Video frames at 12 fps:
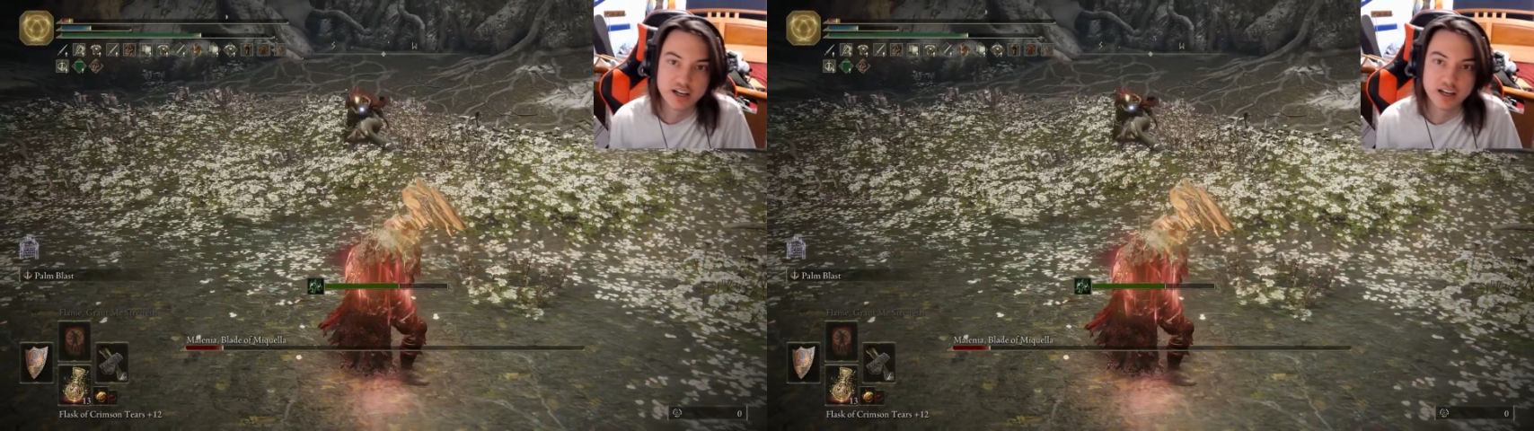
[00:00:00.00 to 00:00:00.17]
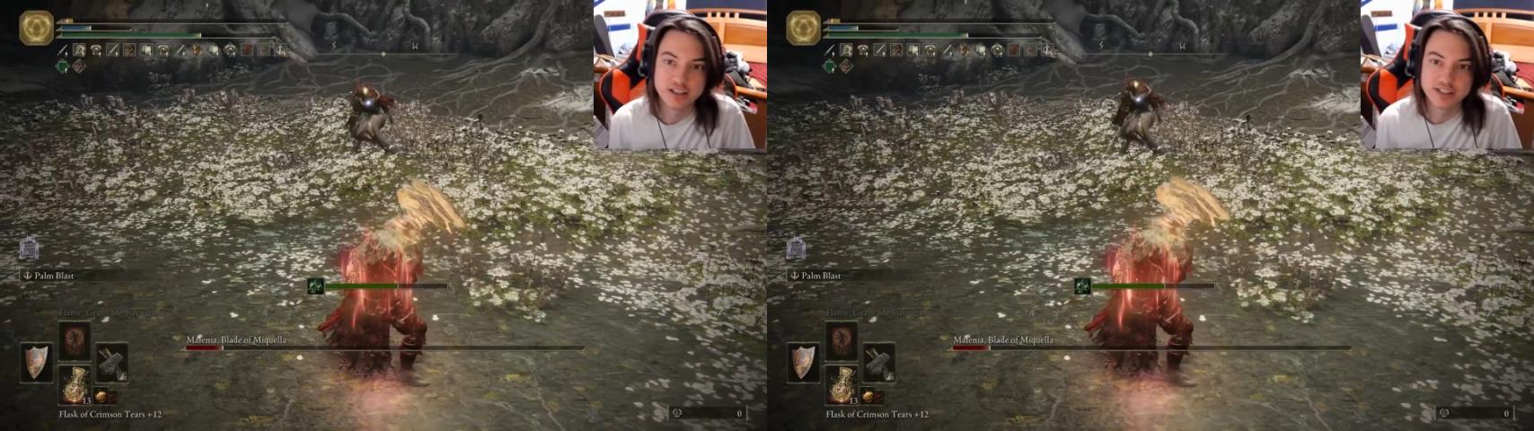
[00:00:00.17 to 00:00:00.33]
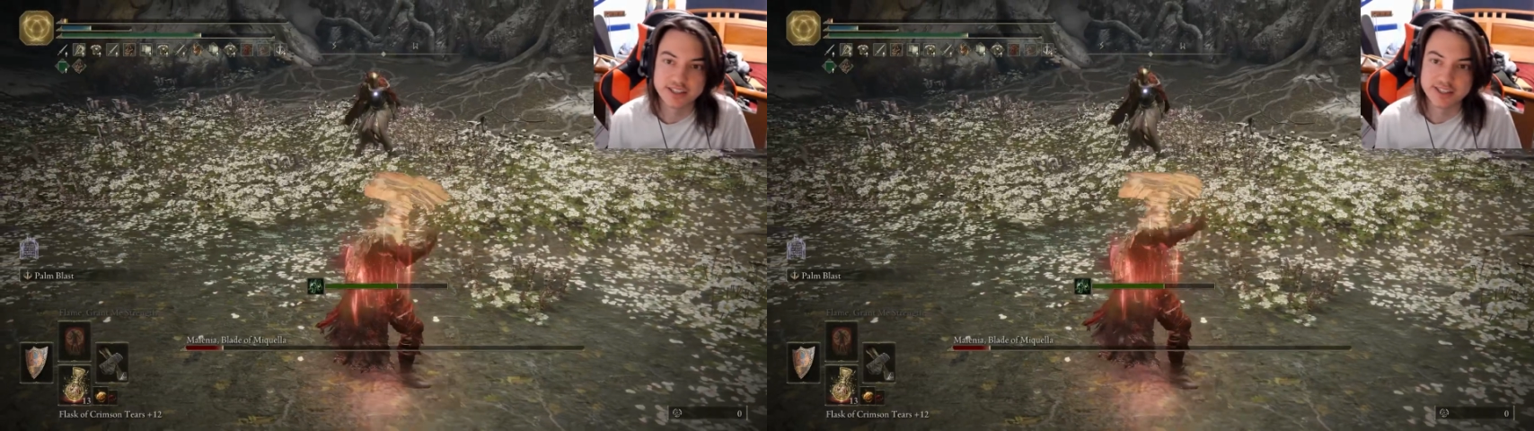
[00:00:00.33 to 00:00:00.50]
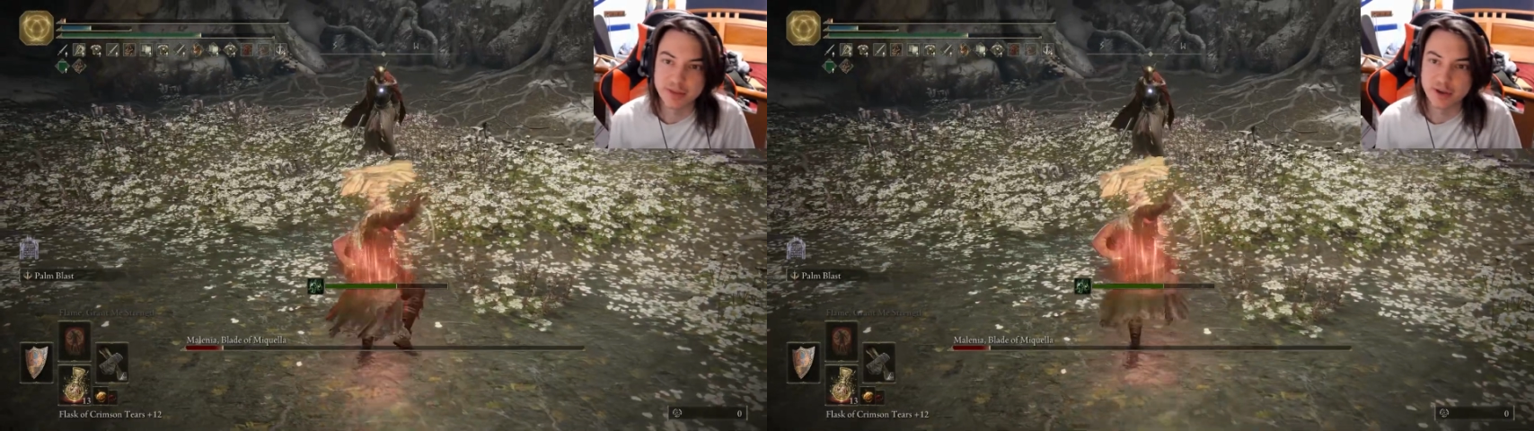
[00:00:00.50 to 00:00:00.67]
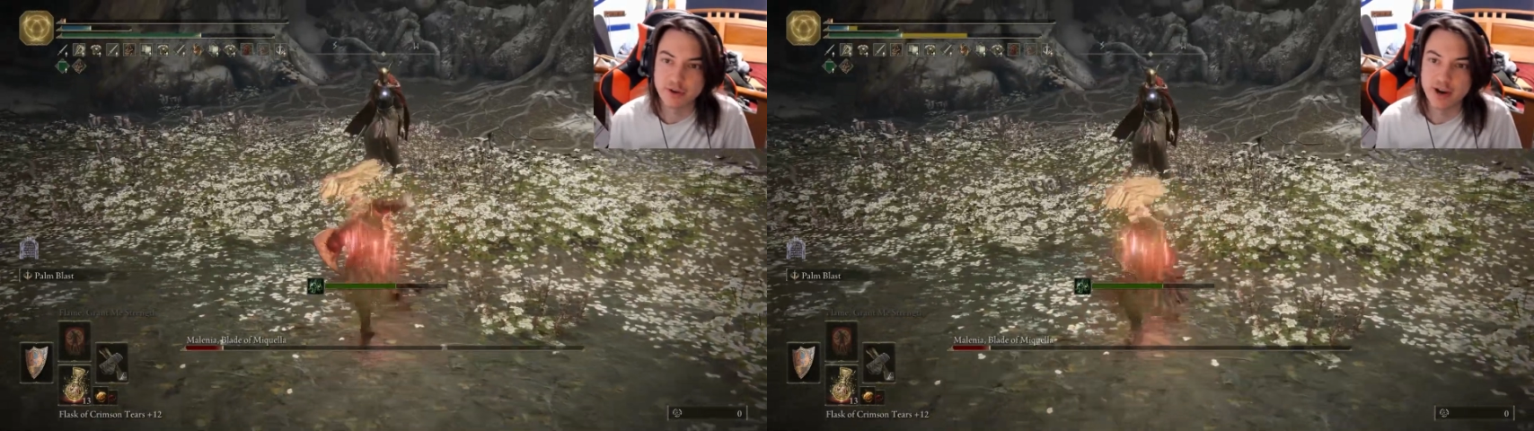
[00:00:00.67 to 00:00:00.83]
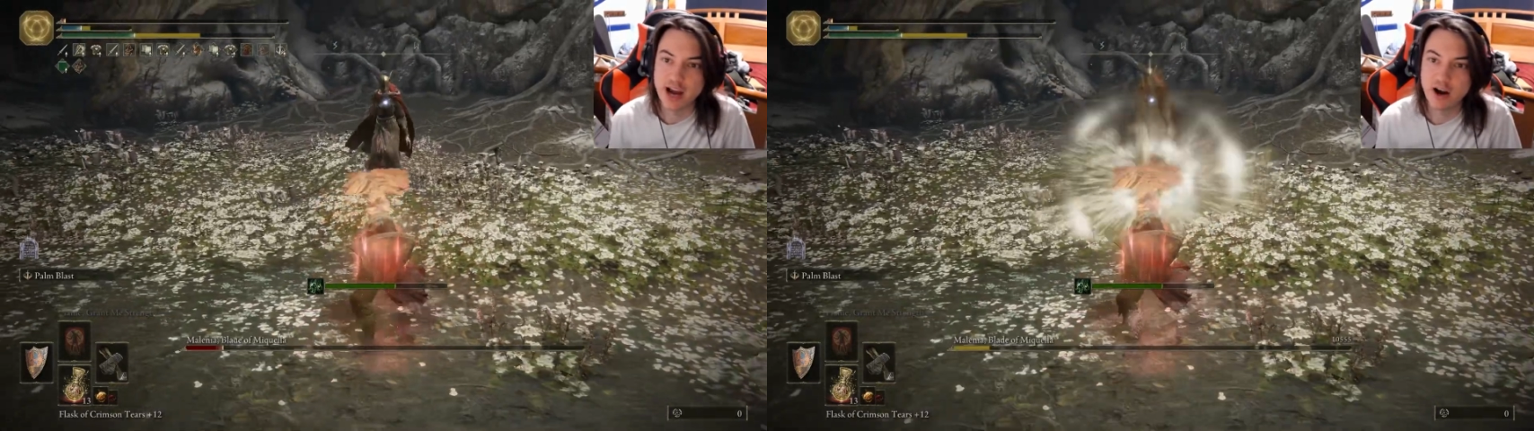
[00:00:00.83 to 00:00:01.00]
Did something run
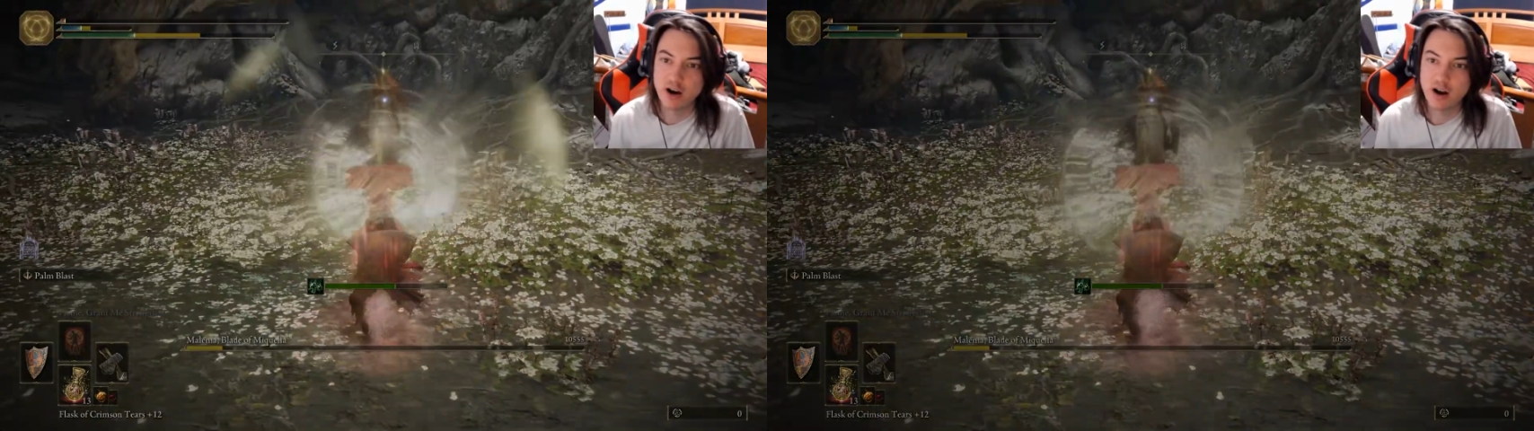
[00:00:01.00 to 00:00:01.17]
out?